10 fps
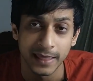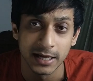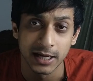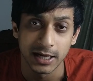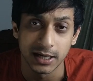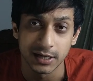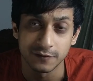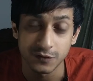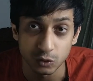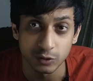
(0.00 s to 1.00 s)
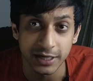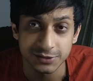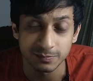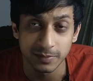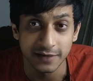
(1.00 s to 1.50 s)
Solo Ads
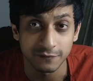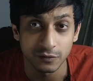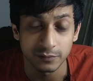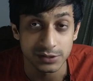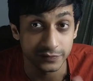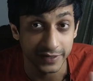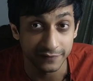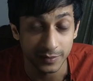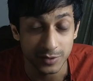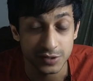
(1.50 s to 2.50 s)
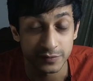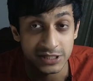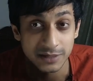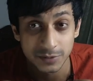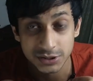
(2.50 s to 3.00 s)
platform, which is very famous, which I personally
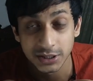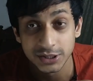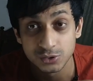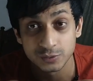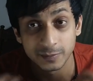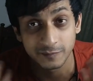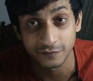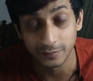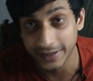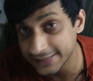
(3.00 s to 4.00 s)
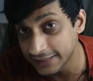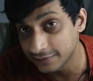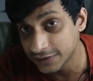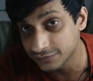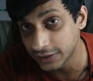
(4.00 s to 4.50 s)
use for myself as
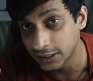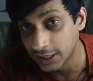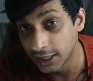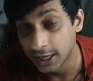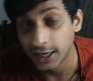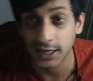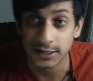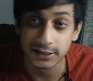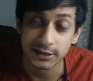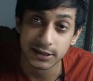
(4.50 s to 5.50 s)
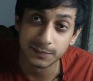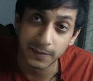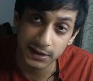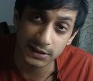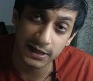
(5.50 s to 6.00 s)
well. The button I have
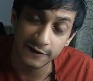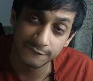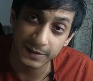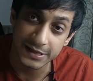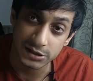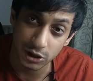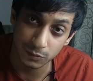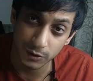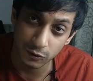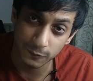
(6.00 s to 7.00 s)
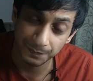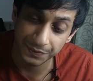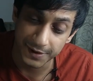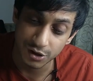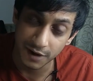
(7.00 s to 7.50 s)
placed down below, you have to
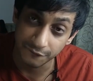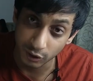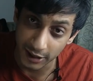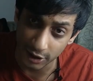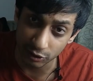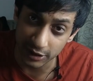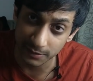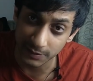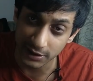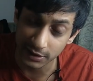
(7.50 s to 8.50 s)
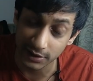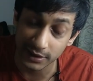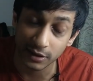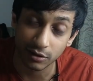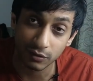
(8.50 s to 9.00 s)
click on that button, and
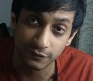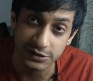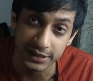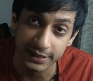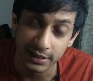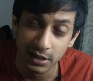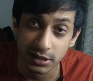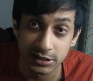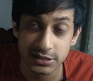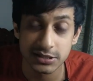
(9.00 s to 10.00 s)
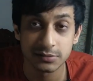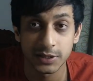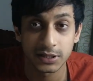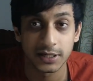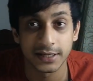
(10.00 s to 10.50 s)
obviously this is a button, like
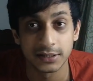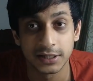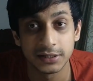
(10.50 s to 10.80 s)
then that will give you